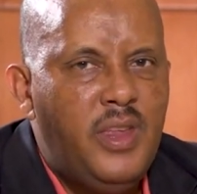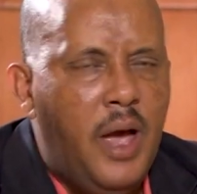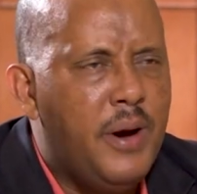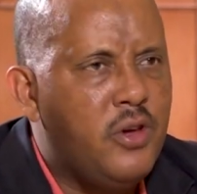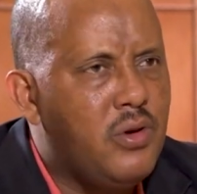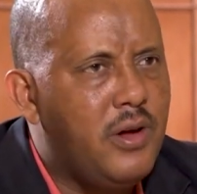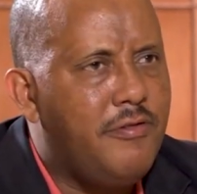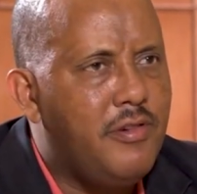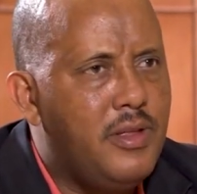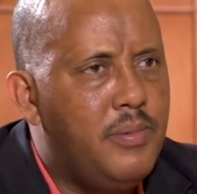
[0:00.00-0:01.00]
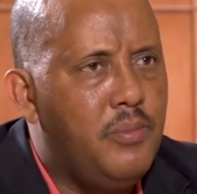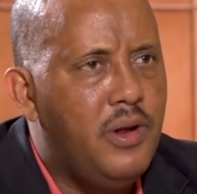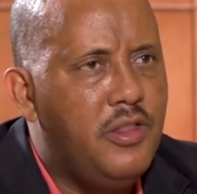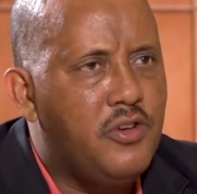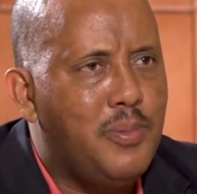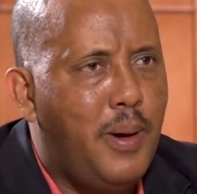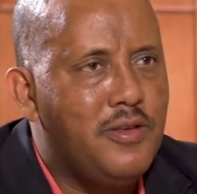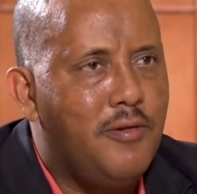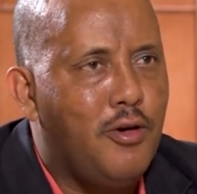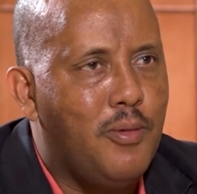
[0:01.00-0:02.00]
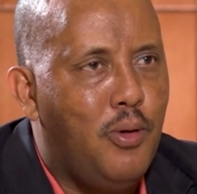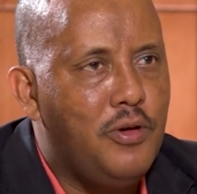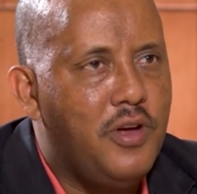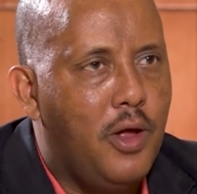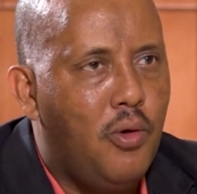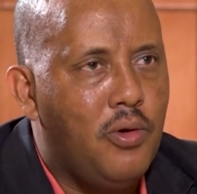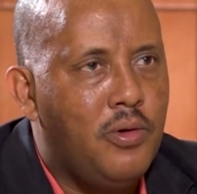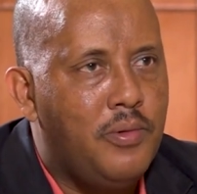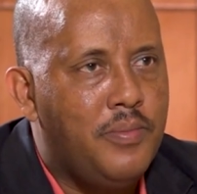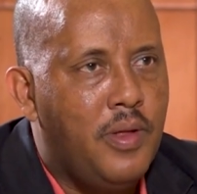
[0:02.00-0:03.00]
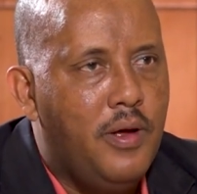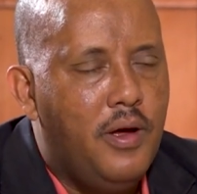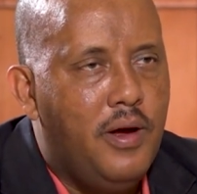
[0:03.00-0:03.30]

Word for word: I'm not sure if the PP leadership has a foreign policy at all. Mm.